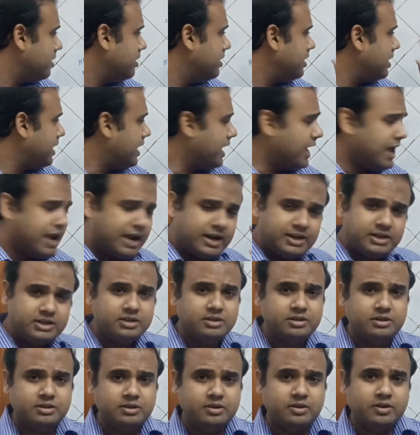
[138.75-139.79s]
and
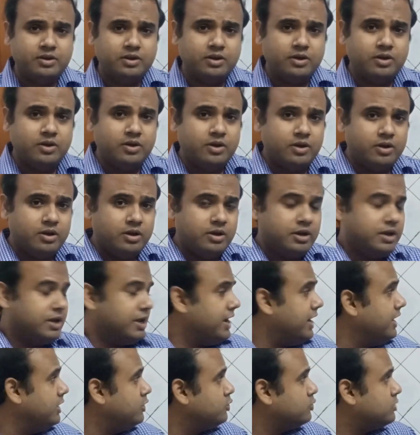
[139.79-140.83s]

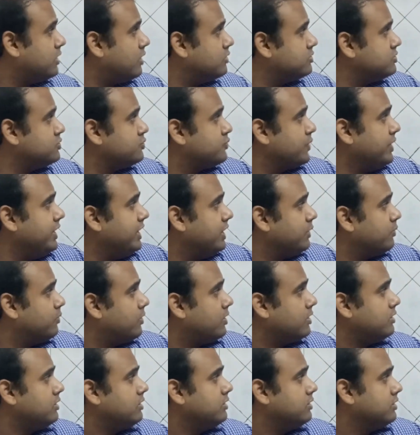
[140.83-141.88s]
in
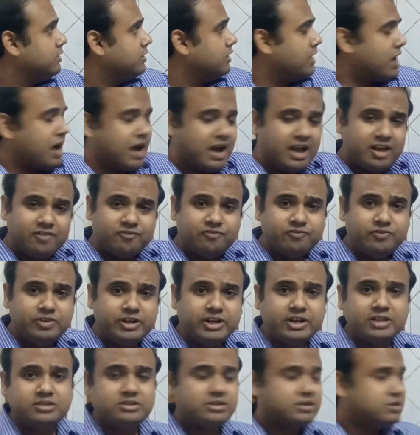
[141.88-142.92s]
2021 I have
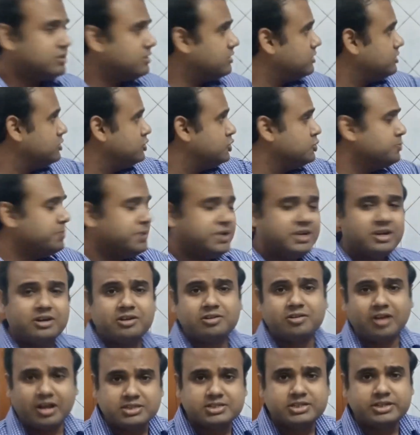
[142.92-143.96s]
written the Jupiter
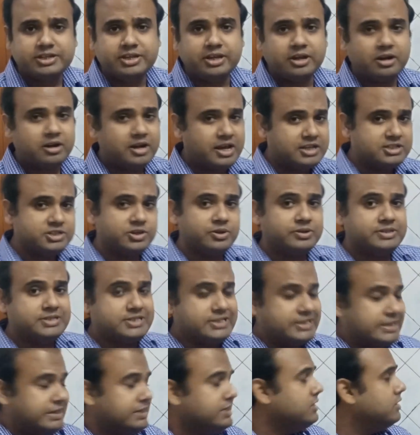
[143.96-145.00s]
transit here. As you can
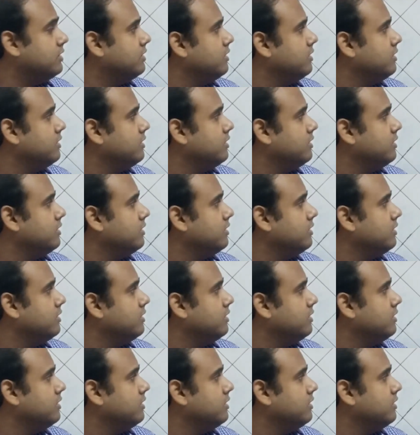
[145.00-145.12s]
see,